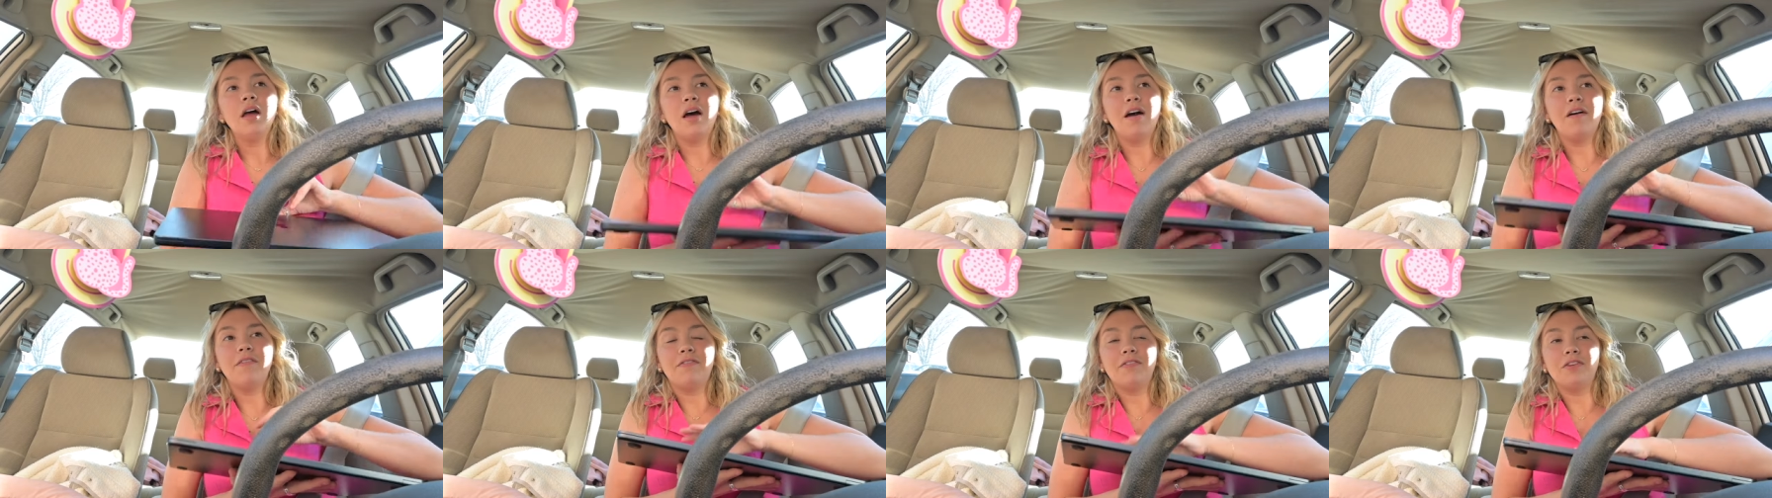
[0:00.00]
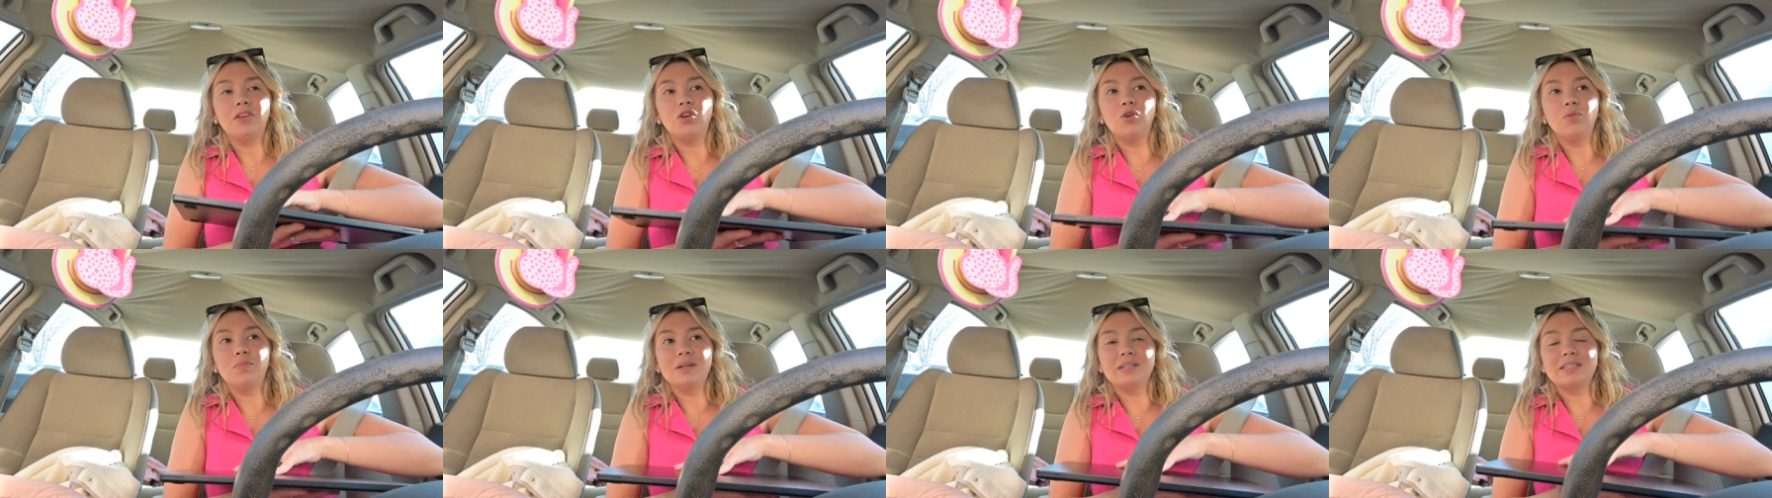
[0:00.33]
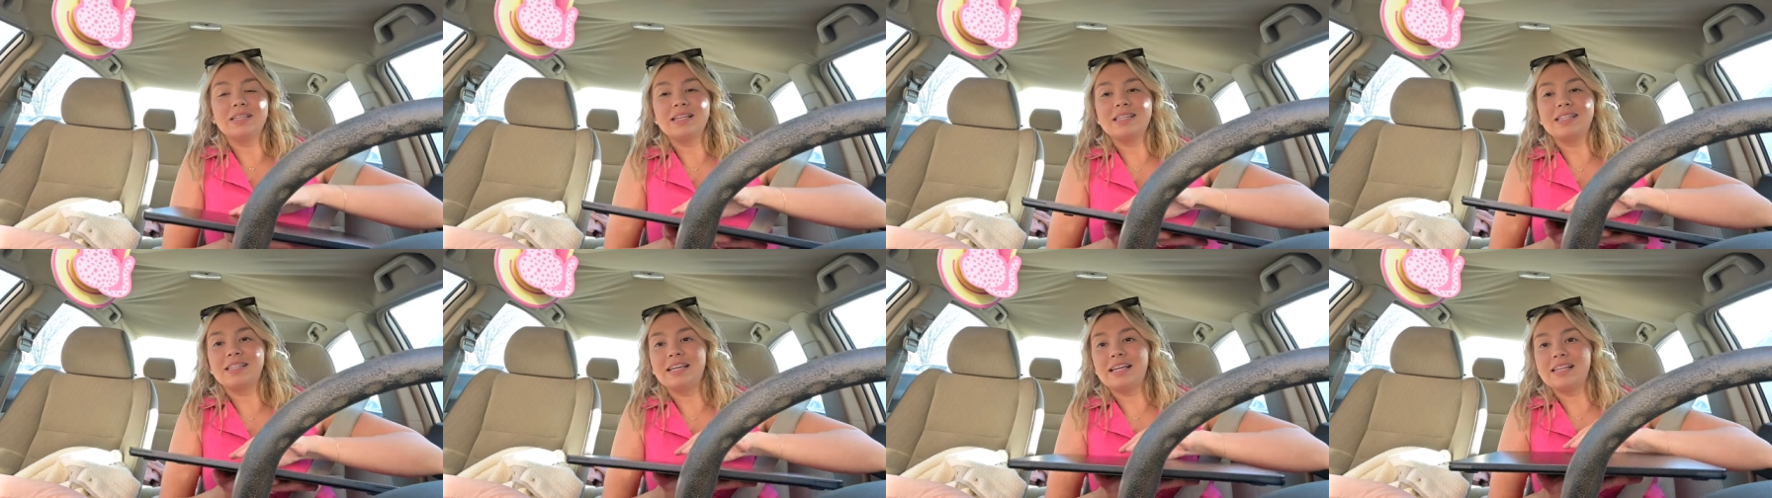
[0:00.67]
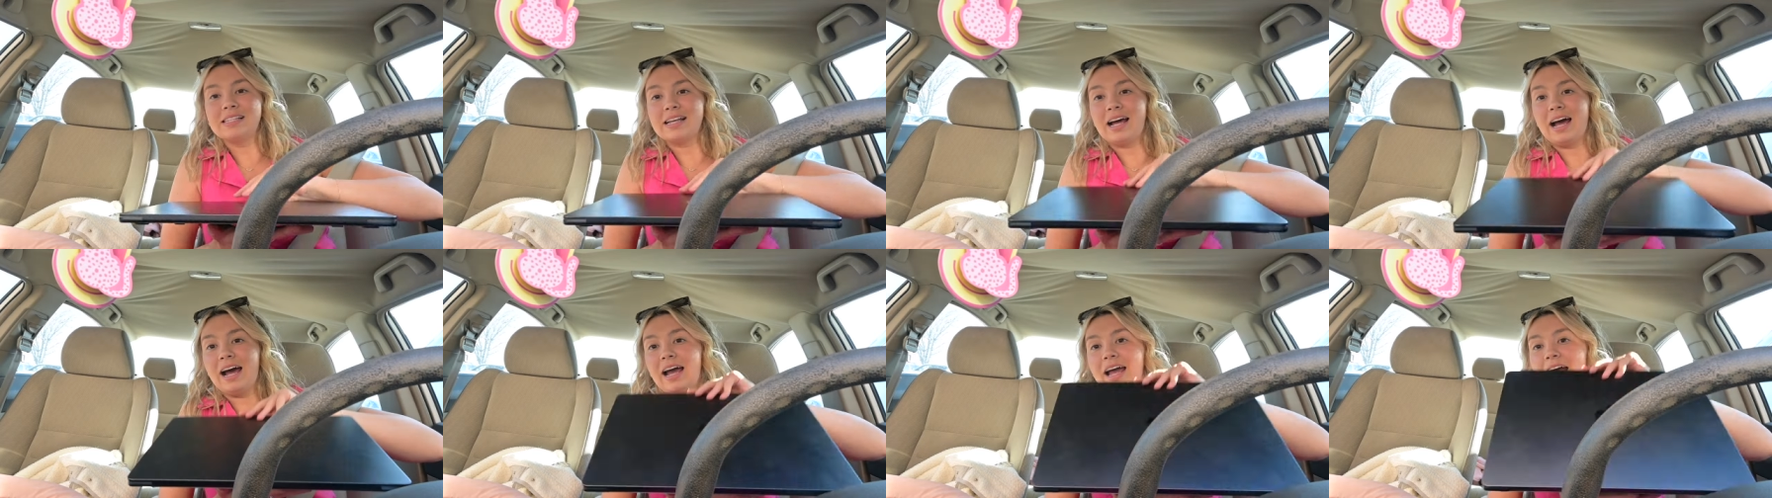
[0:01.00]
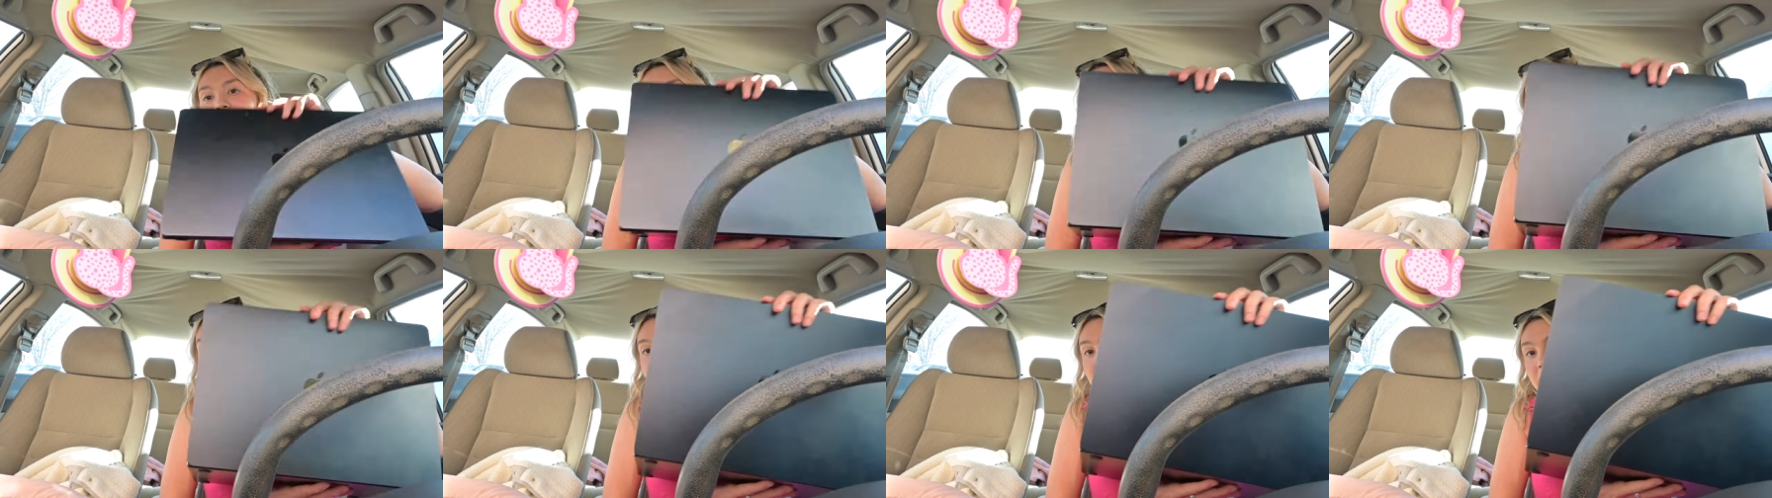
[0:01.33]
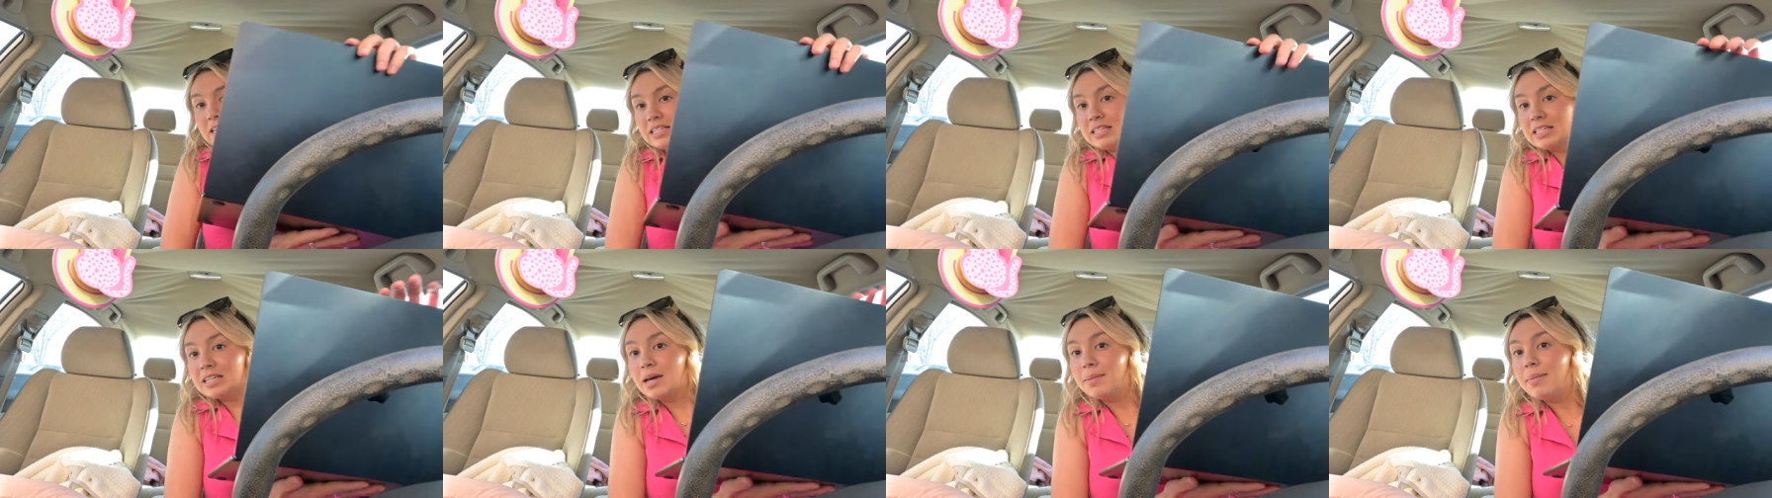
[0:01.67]
a few business things I
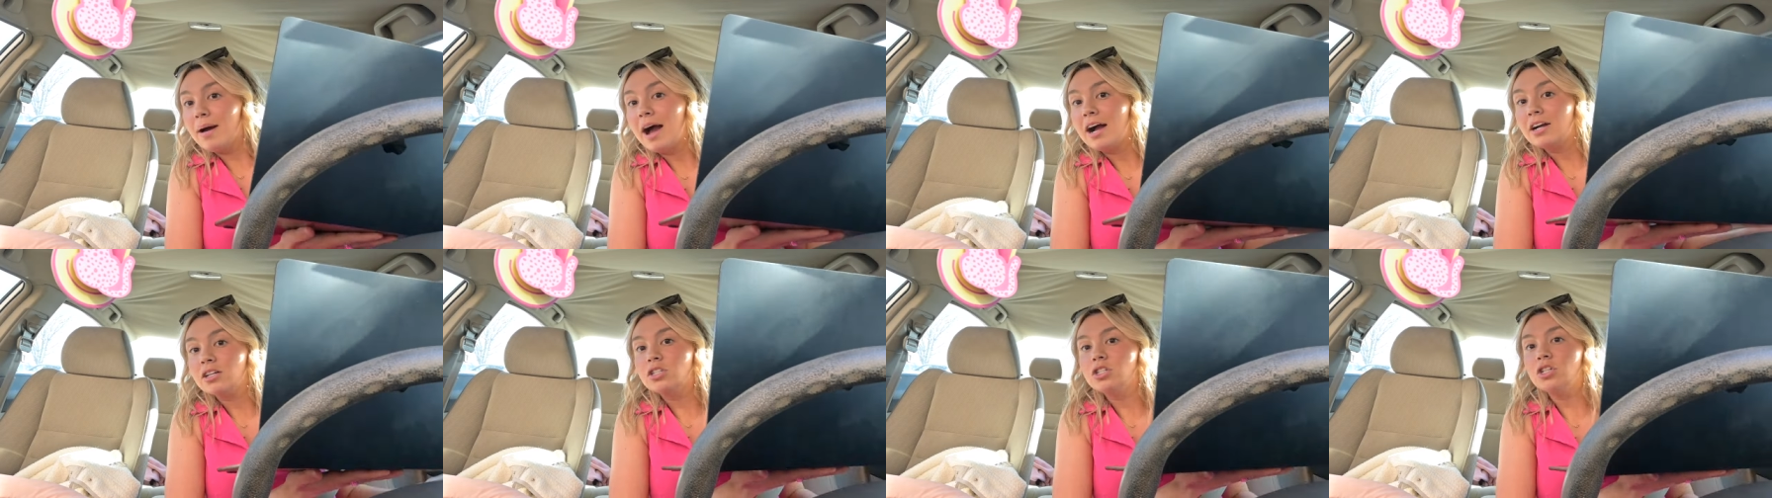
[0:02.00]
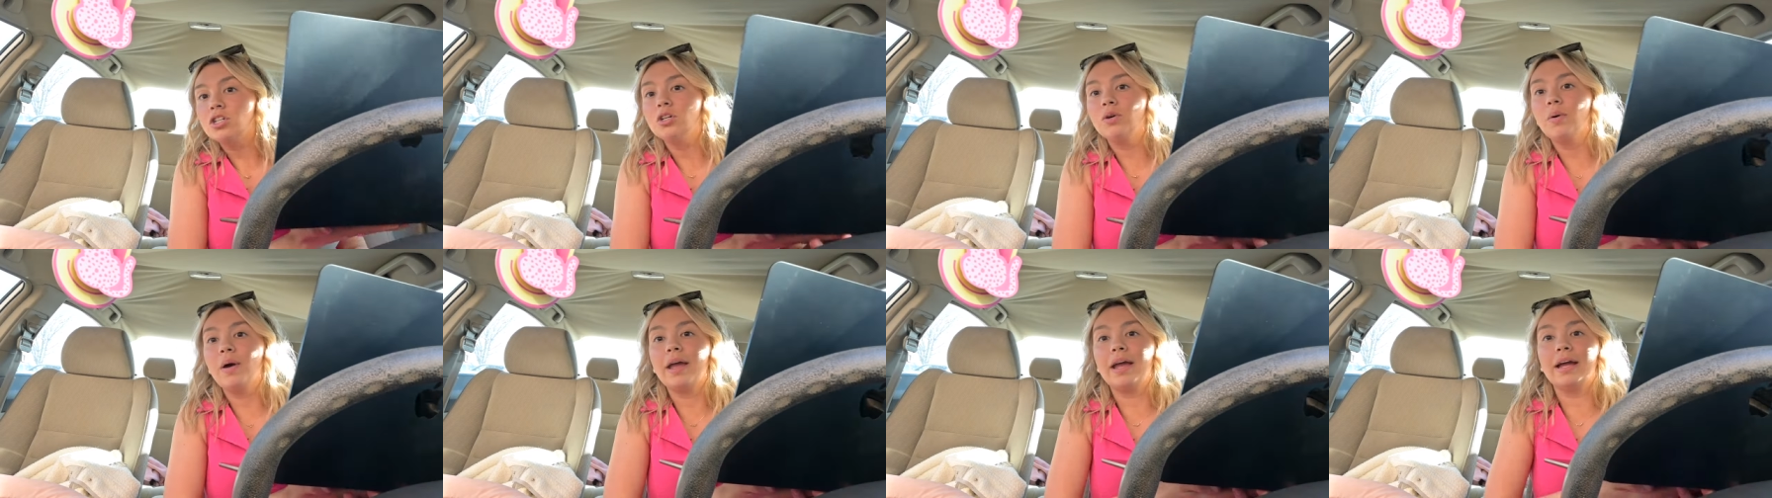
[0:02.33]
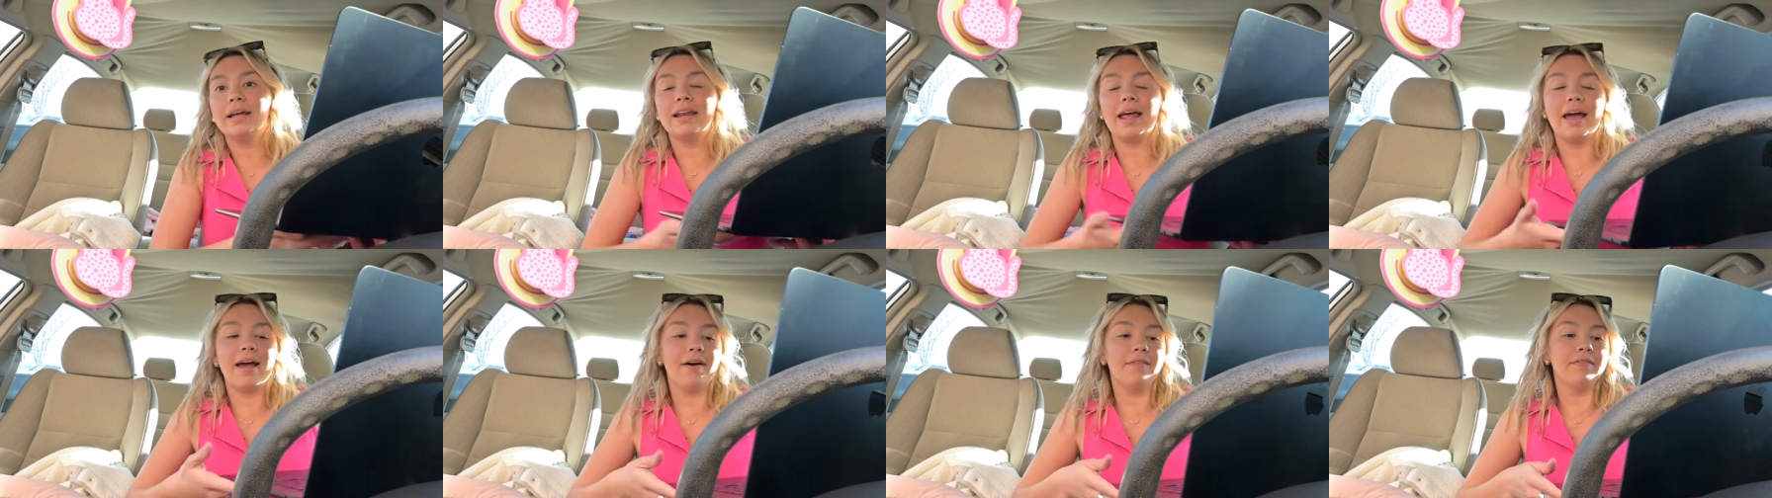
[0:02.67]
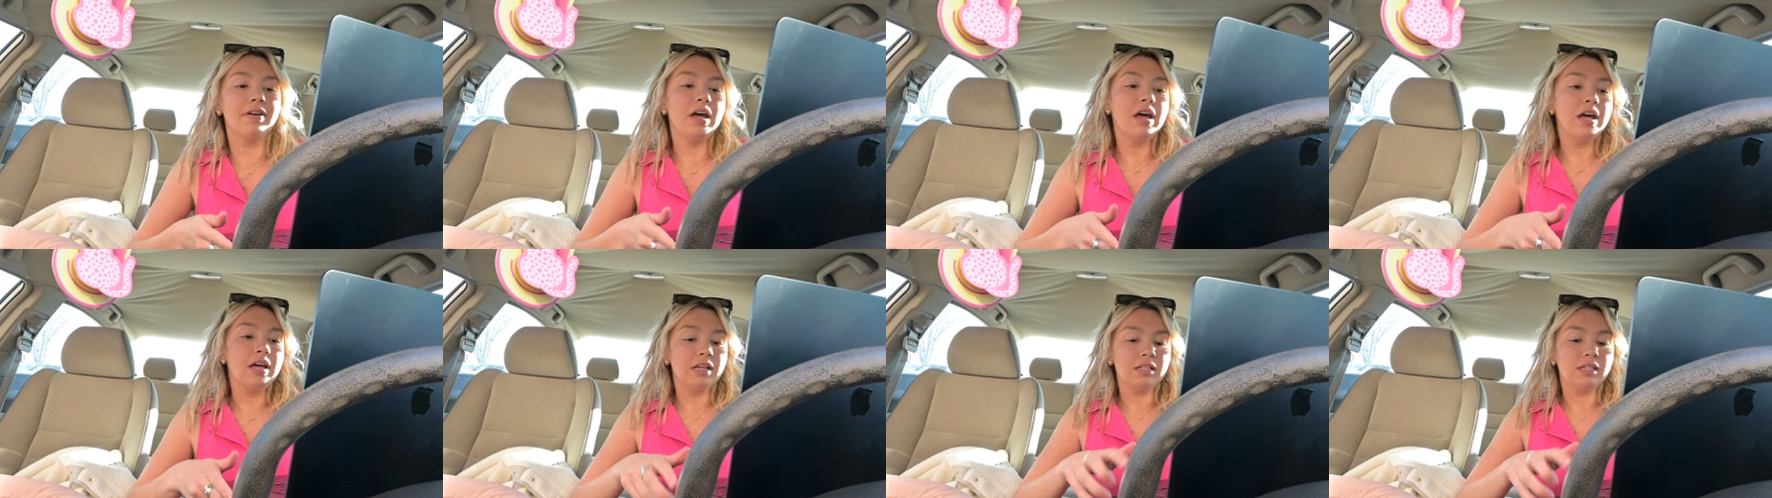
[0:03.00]
need to get back to and I have